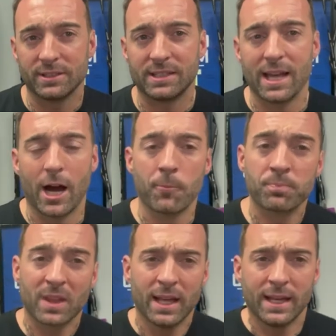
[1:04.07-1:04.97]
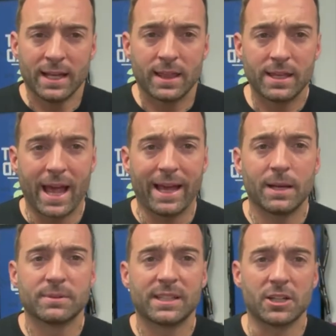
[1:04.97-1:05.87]
see how the
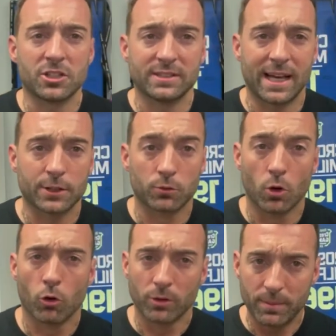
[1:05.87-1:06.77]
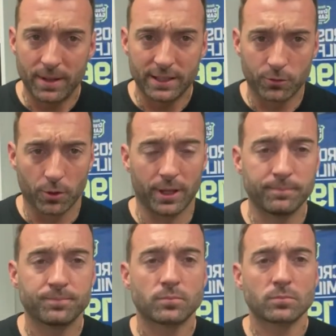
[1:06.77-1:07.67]
AM sessions has row repeats for
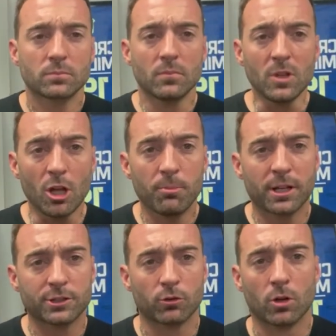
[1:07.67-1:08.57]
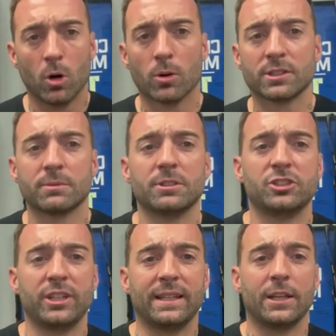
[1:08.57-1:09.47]
them because a rower is a
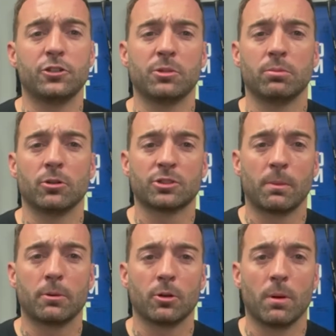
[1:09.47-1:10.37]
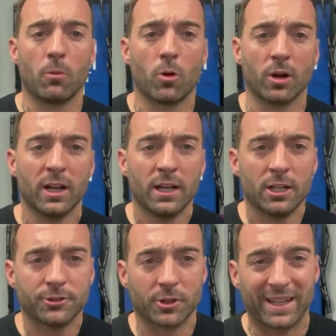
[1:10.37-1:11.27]
machine that usually blows them up a little bit more.
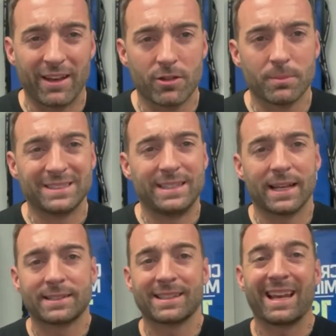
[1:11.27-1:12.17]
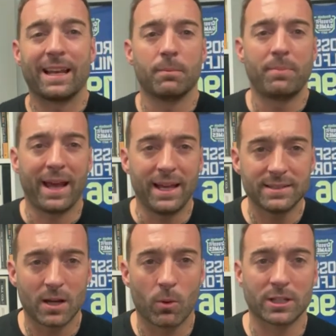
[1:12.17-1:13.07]
So I gave them a designated
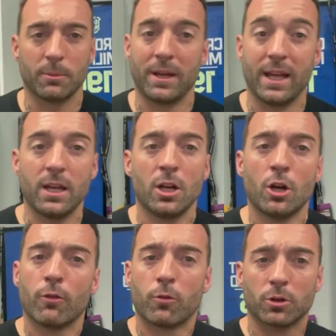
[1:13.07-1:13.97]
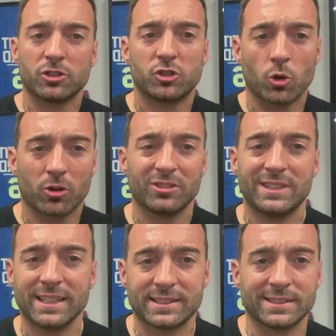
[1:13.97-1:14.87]
pace I want them to hit for a shorter
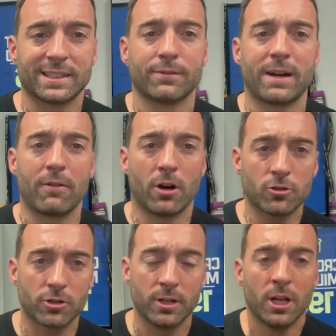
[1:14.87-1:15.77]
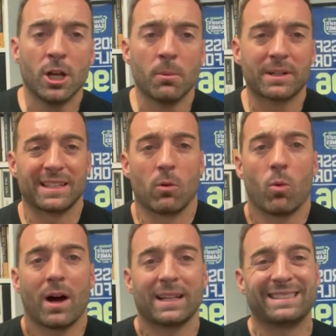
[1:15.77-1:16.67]
distance than a 500 because I
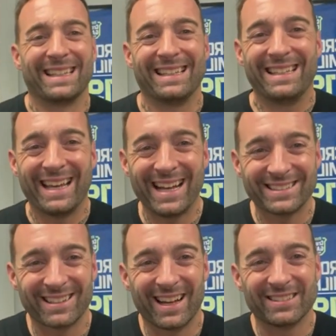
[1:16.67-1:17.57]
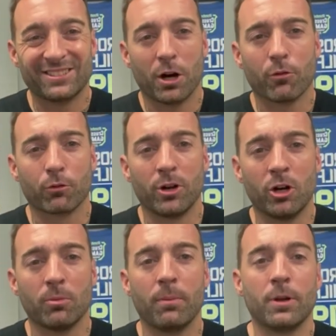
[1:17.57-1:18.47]
want it to get to that tough
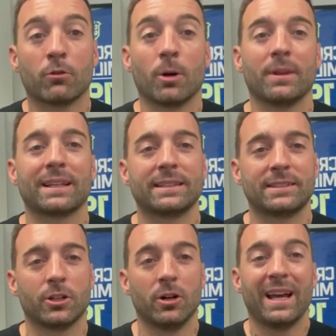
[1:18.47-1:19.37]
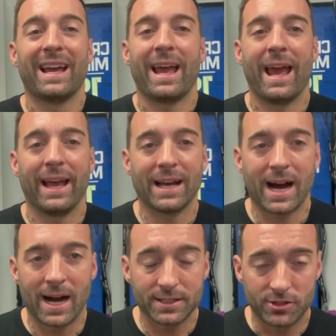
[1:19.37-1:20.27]
realm but be a realm that they can still hang
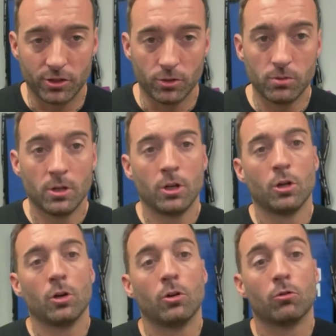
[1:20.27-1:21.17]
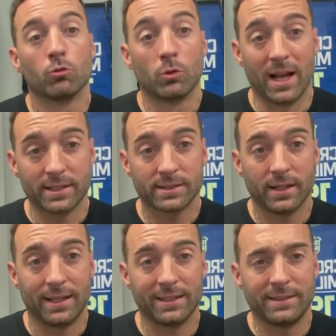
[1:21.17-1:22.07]
on to rest
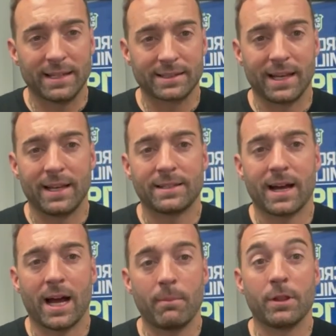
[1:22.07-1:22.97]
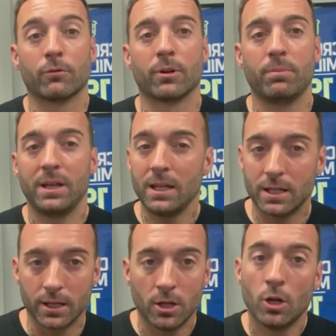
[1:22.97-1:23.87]
in a designated time, and then repeat
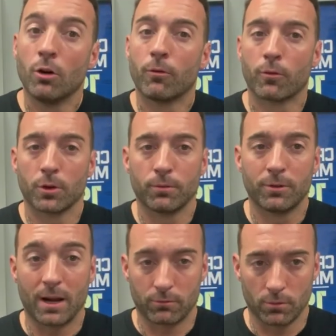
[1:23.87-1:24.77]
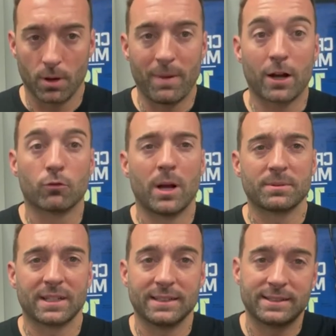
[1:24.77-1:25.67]
it for the rep, amount of reps
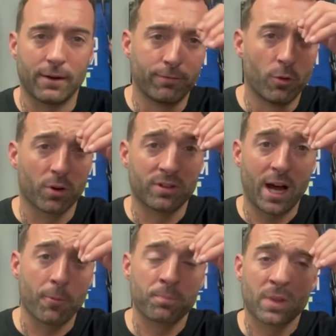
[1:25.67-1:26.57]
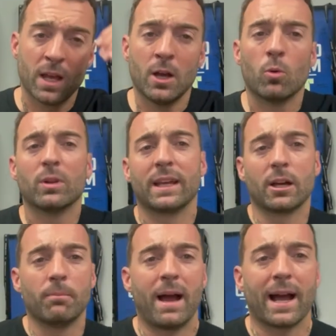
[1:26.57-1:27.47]
that I set forth. Now, when they
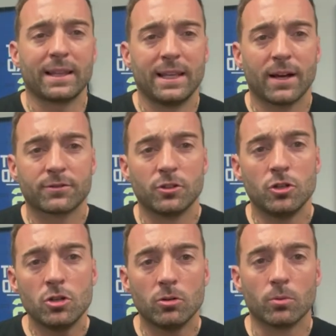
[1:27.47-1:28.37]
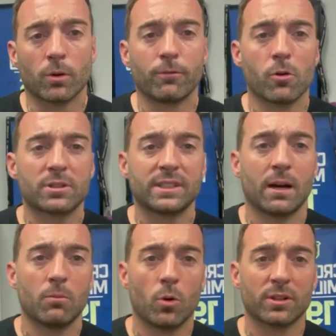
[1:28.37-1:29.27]
come back in the afternoon, we're focusing
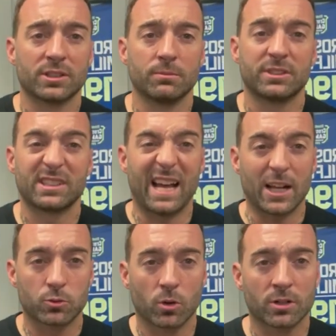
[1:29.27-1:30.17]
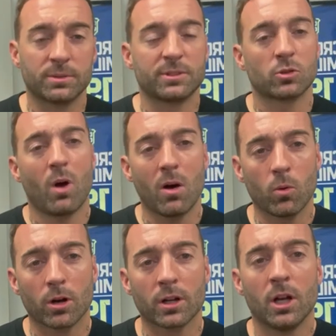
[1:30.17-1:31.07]
on more some snatch work, some squat
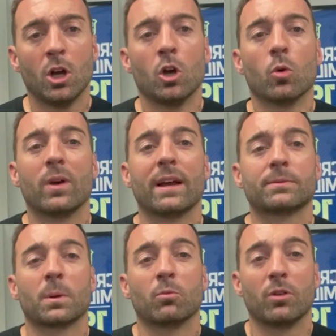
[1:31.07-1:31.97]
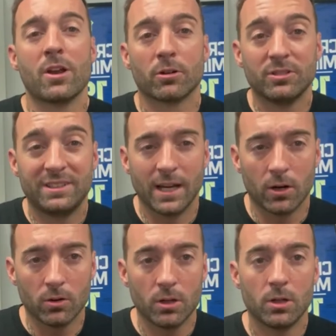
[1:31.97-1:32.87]
work. We have some rear
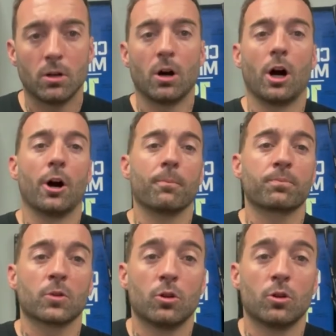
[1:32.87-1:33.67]
delt um,